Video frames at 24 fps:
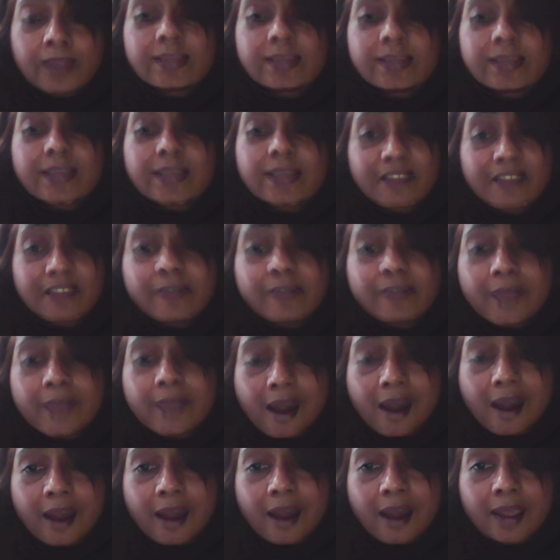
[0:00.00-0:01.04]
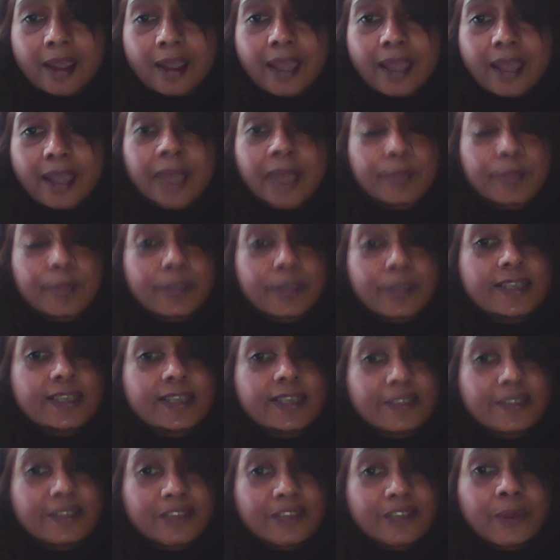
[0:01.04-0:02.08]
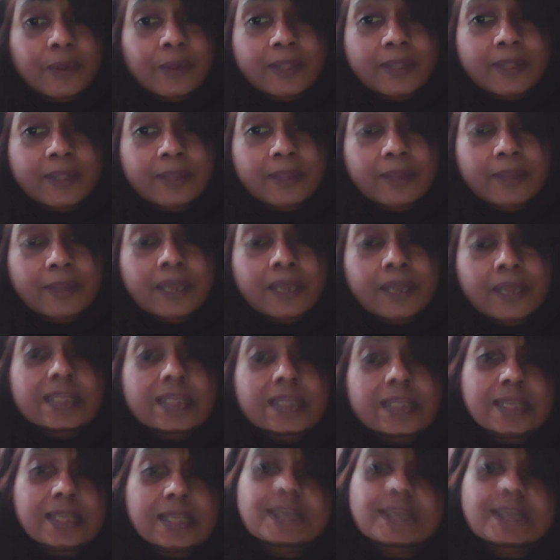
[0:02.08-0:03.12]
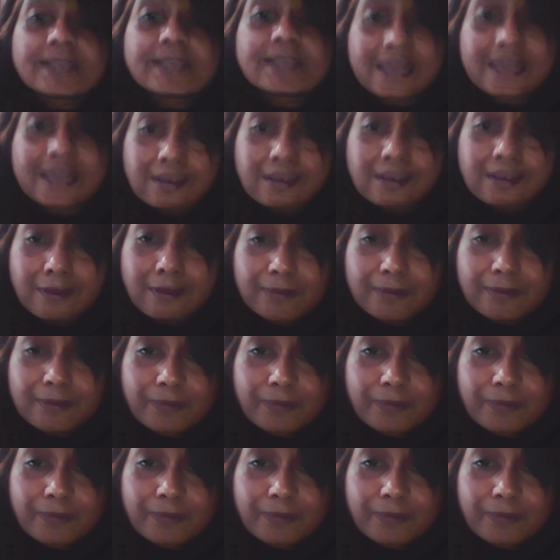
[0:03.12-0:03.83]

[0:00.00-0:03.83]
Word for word: that FBI and police have told them this is legal.